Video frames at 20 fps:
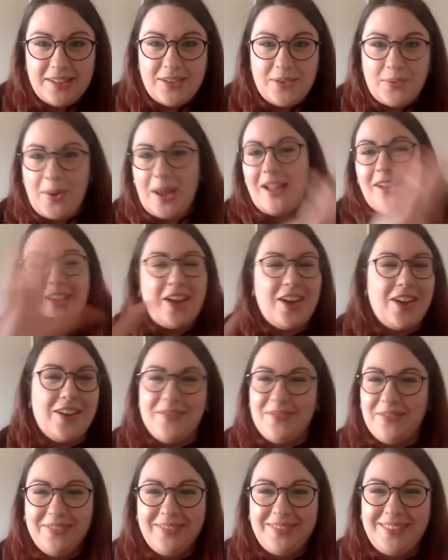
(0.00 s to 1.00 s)

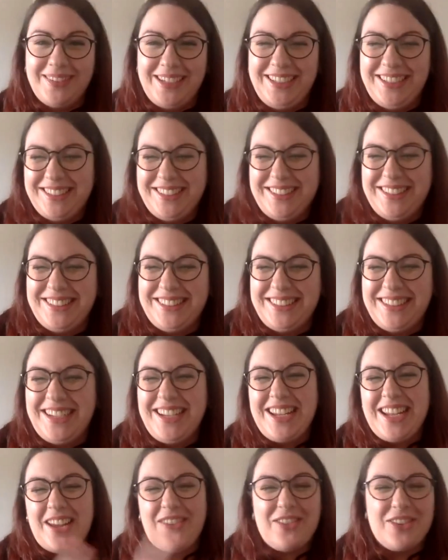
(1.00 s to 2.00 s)
welcome.
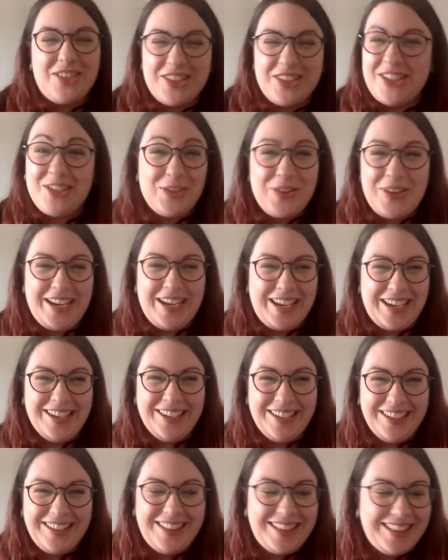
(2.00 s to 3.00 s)
If you're just joining
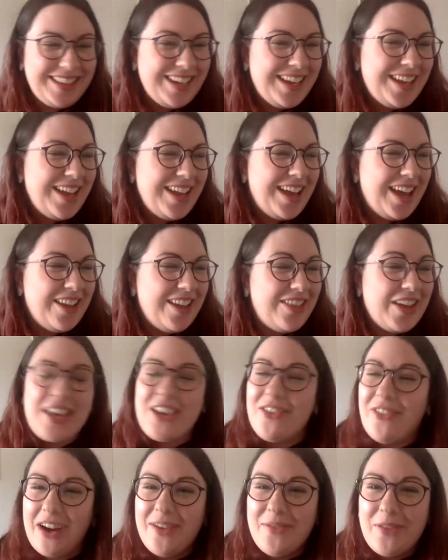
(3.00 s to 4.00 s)
us, thank you
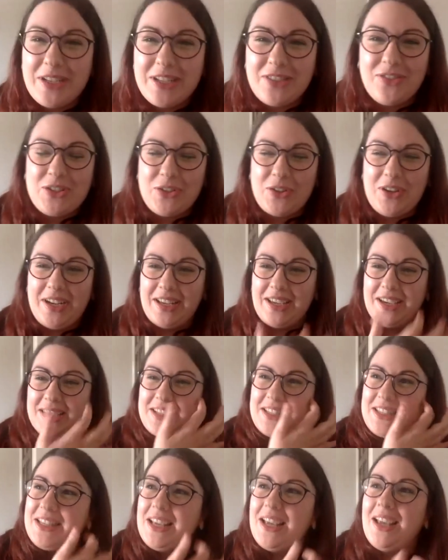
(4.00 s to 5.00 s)
very much for joining
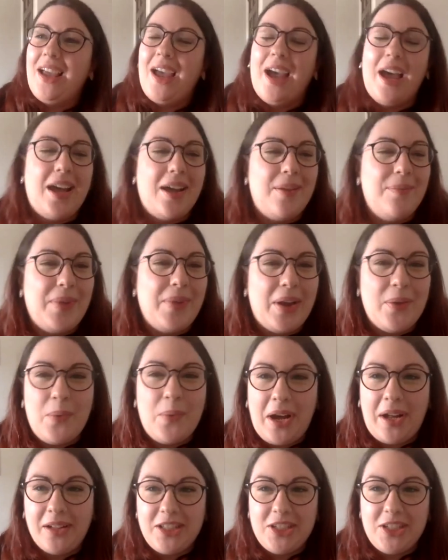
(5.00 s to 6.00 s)
us. And what
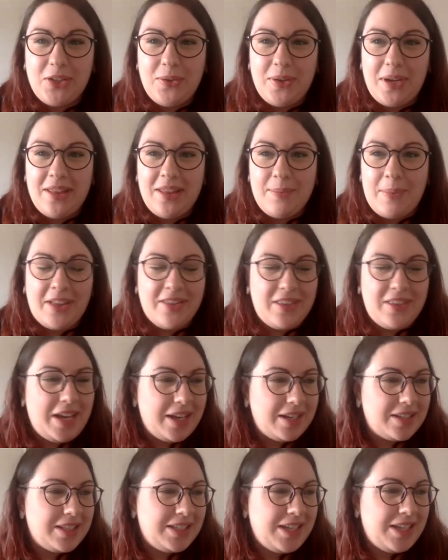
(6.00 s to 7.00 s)
I'll do in about the
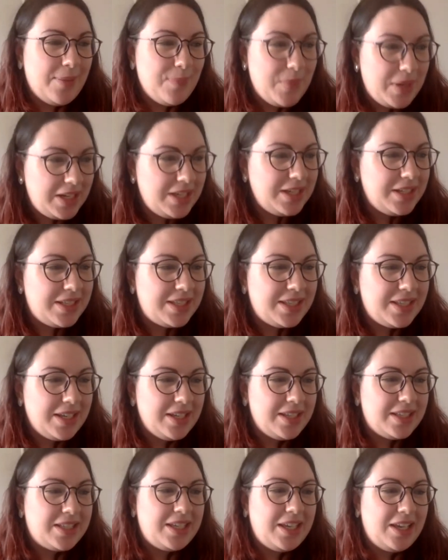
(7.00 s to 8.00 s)
next 10 minutes
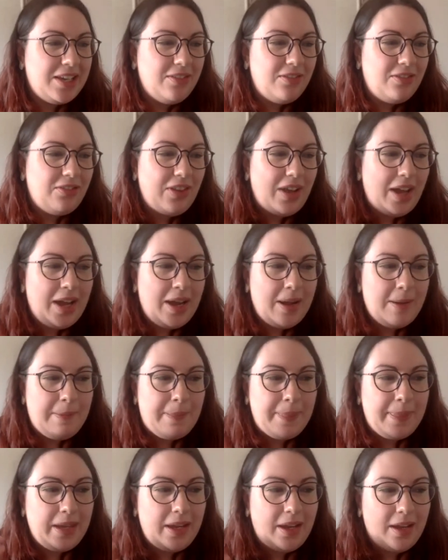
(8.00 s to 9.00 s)
is give
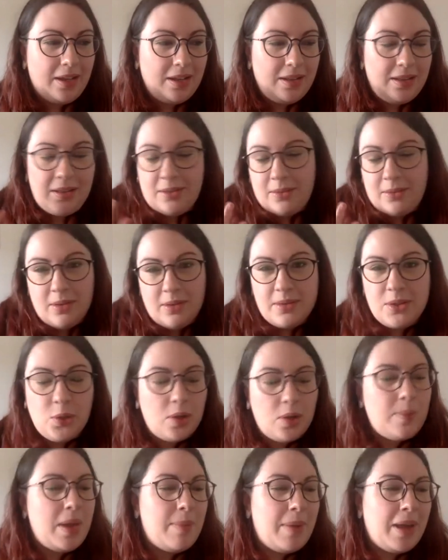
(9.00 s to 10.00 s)
talk
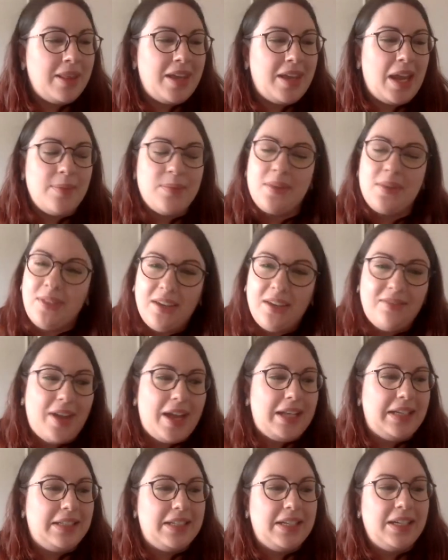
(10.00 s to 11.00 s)
a bit about the aims of the
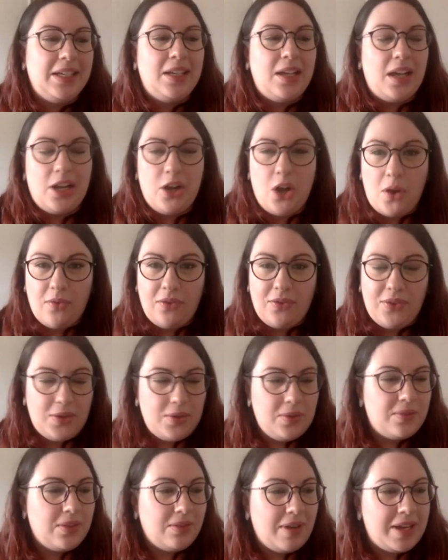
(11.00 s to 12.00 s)
event, an overview
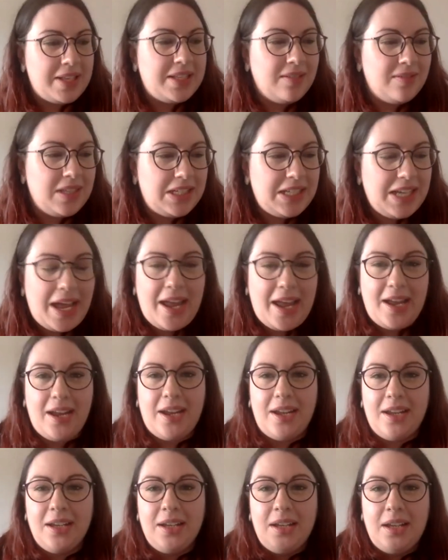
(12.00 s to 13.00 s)
of the rest of the
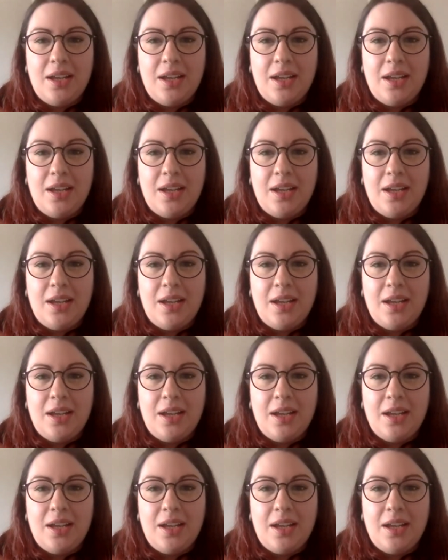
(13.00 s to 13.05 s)
day,